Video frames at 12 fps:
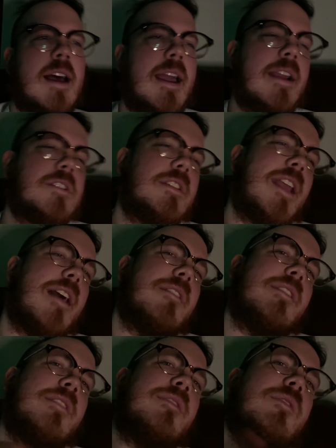I actually have
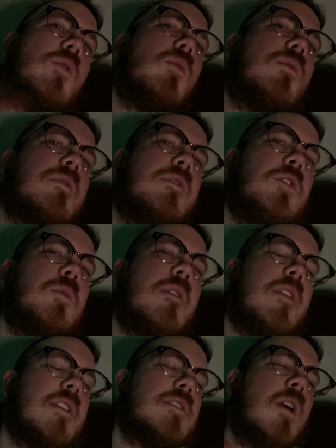a full review of
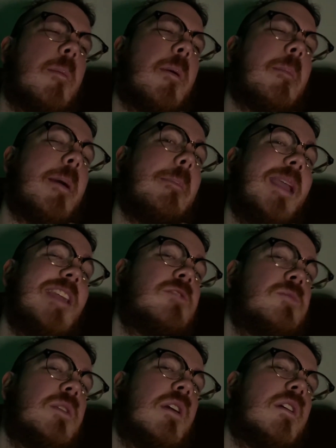this up on my
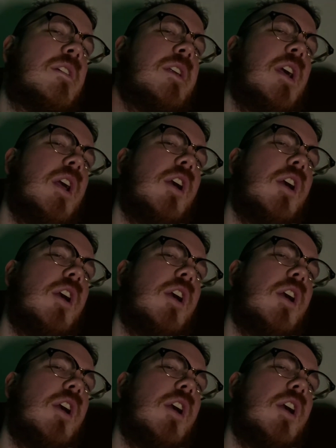Patreon.